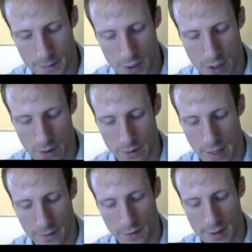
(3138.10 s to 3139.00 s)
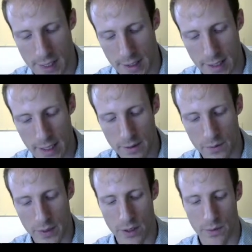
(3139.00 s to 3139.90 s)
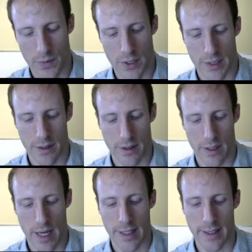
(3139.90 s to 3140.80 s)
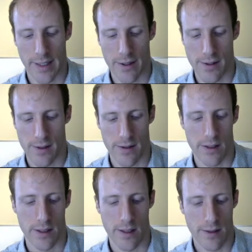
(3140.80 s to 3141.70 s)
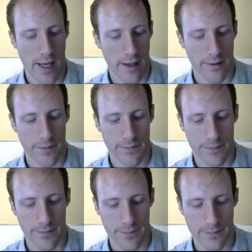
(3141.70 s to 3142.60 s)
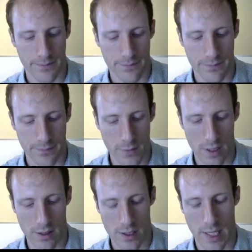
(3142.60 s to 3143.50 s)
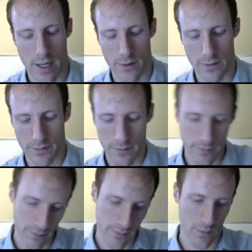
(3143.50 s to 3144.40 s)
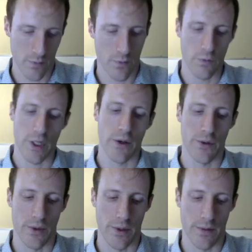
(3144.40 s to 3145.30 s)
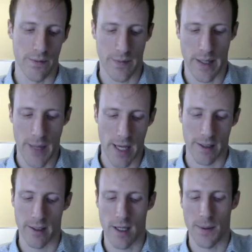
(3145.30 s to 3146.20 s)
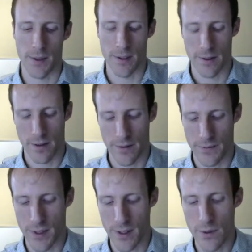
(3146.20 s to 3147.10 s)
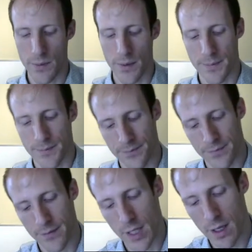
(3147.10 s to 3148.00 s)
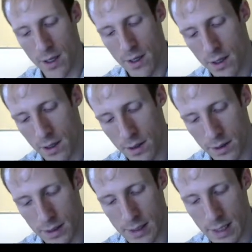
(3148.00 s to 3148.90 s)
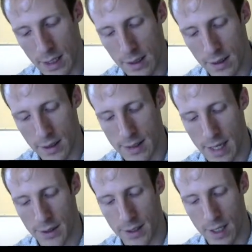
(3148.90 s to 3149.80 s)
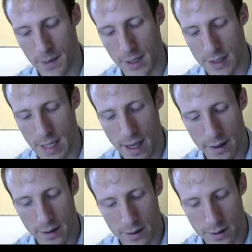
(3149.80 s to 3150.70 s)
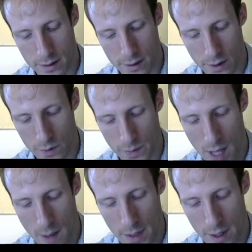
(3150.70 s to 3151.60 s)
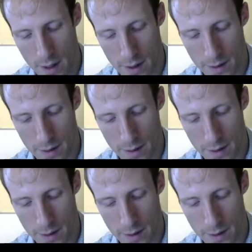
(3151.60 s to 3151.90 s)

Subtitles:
So after visiting D, we don't push anything else into the stack. So now we go through back to the top of the loop. C is now at the top of the stack, so we'll pop it